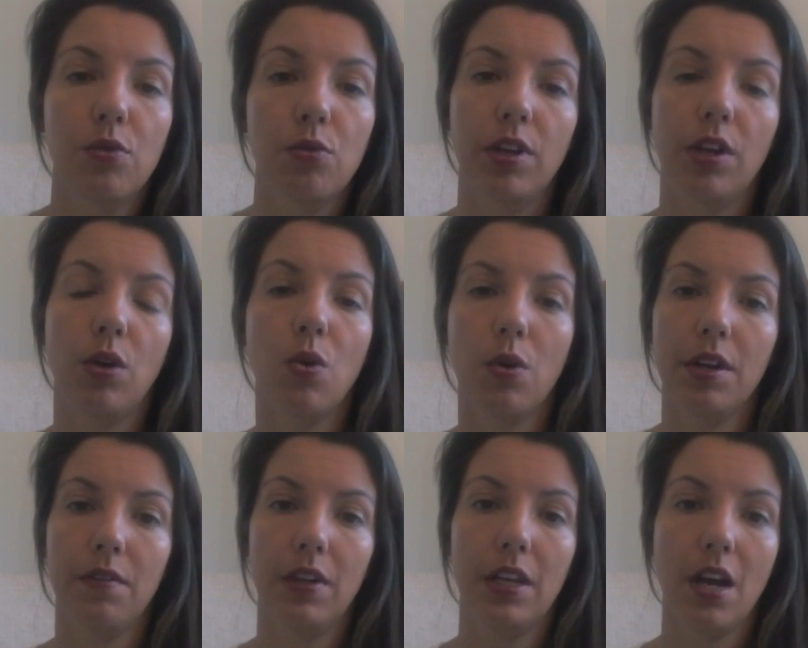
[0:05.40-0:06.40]
record a
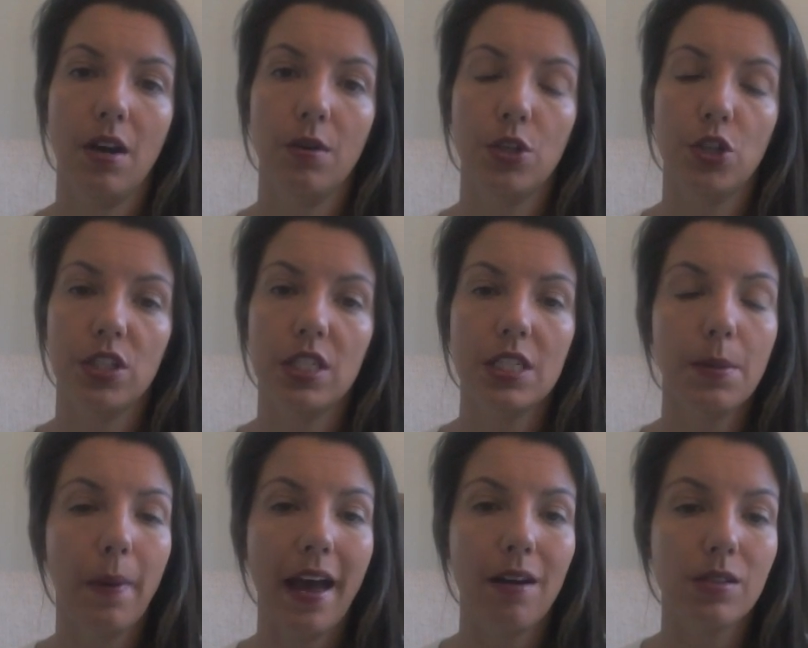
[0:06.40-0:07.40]
video just
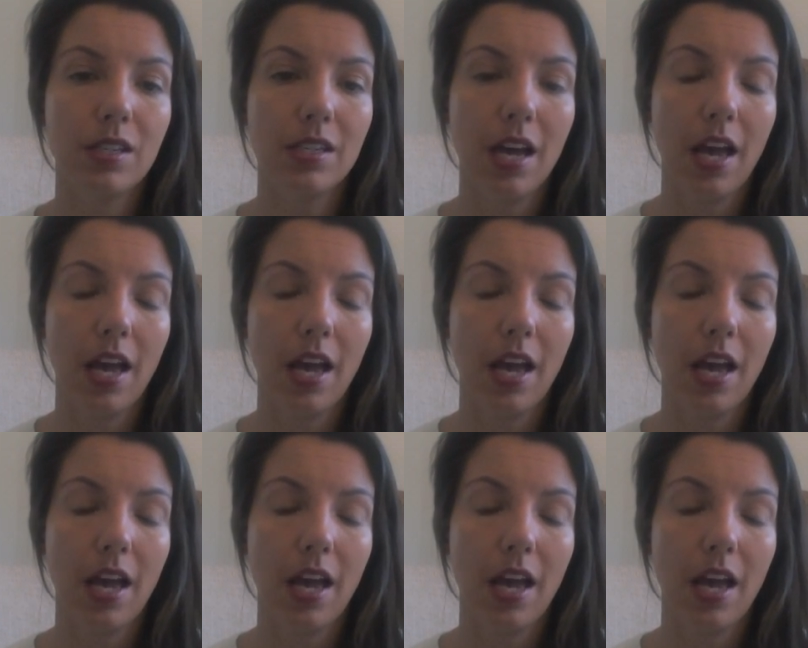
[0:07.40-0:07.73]
about